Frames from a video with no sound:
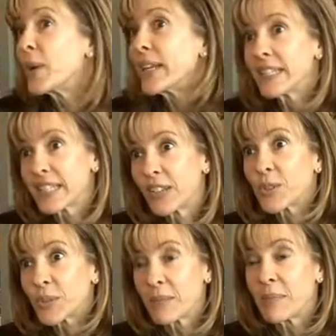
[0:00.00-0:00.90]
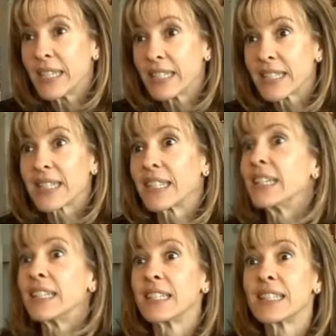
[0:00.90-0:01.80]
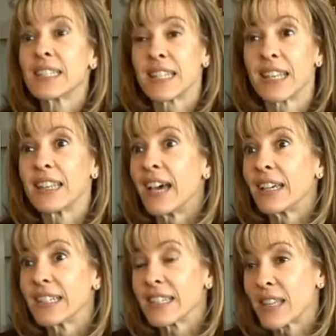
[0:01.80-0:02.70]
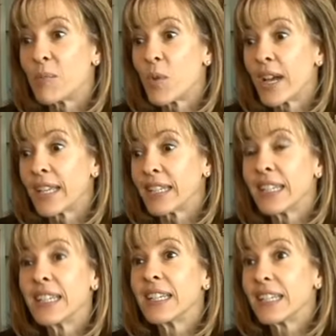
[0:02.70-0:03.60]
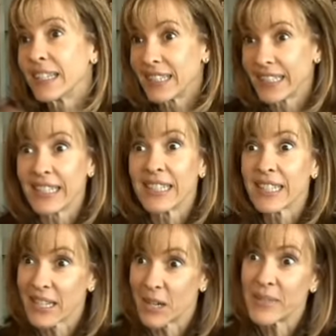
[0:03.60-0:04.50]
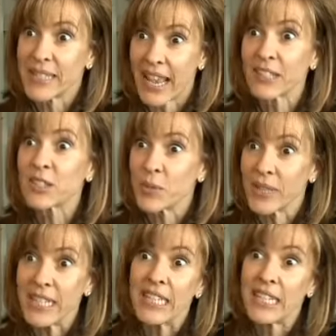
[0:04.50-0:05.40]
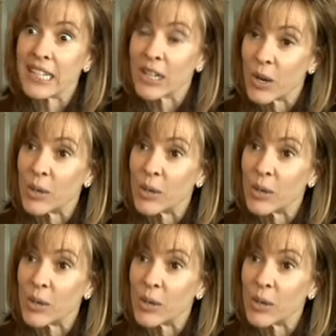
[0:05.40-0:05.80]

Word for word: What it essentially means is that someone is obsessed with eating